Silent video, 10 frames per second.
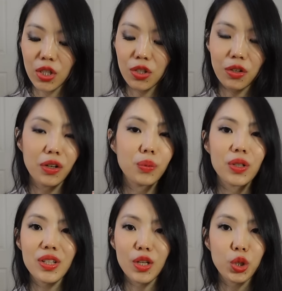skirt
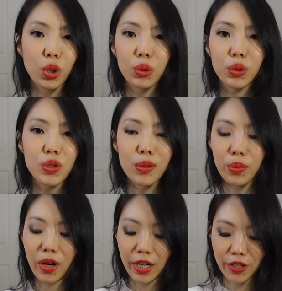was a total
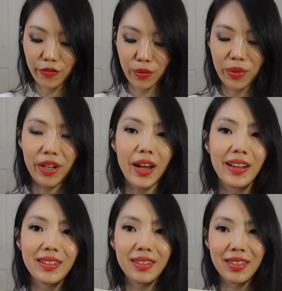surprise for me i